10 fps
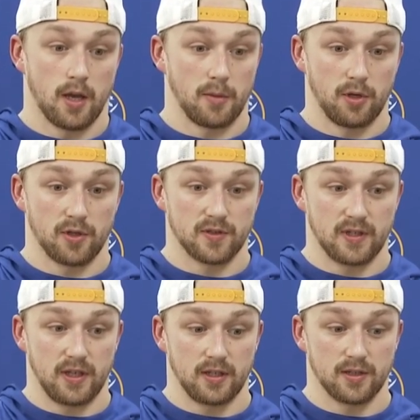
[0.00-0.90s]
you can
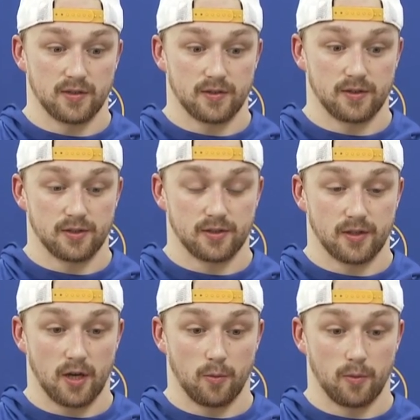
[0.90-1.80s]
see
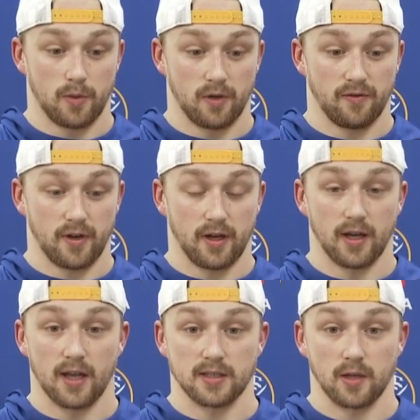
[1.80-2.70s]
just how fun he
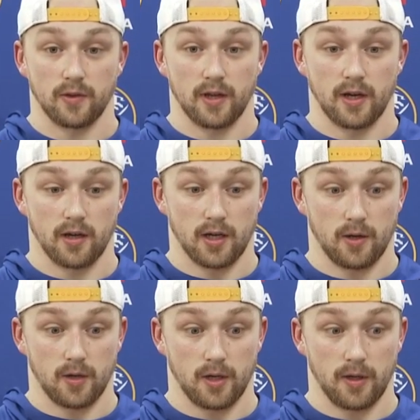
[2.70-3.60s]
has out there and
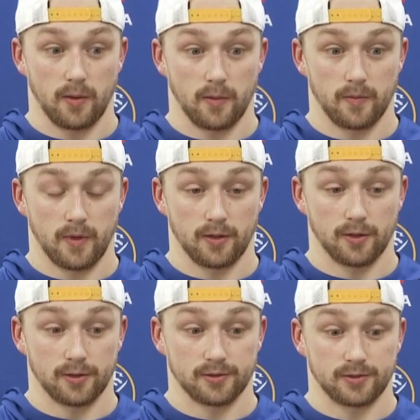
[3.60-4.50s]
how he
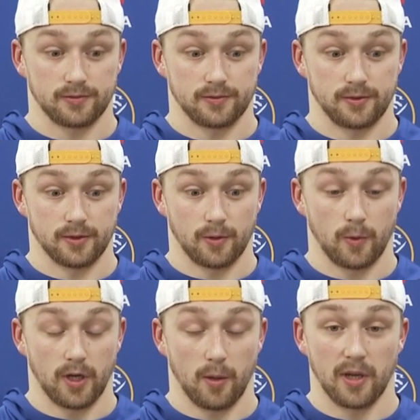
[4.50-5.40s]

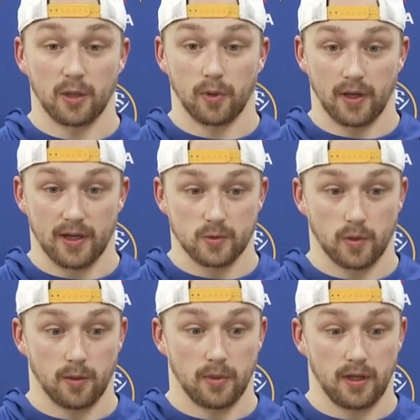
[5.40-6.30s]
want to make plays,
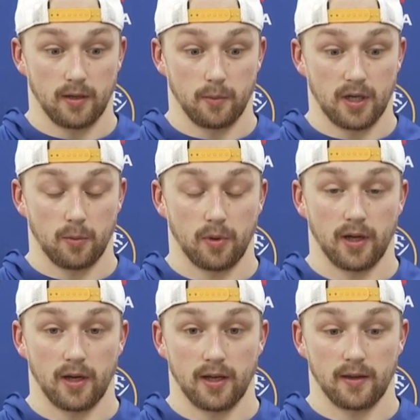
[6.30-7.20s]
want to be a
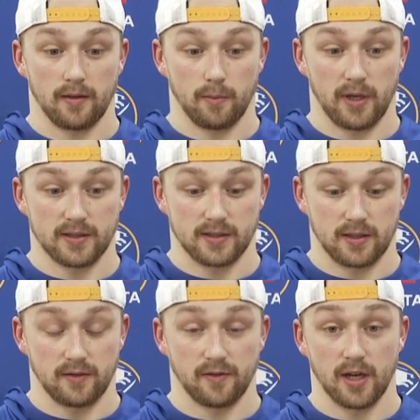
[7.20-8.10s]
player that makes
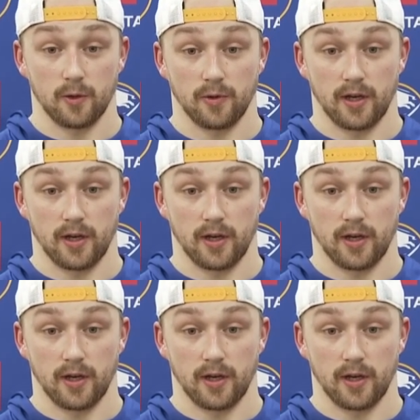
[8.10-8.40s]
a difference out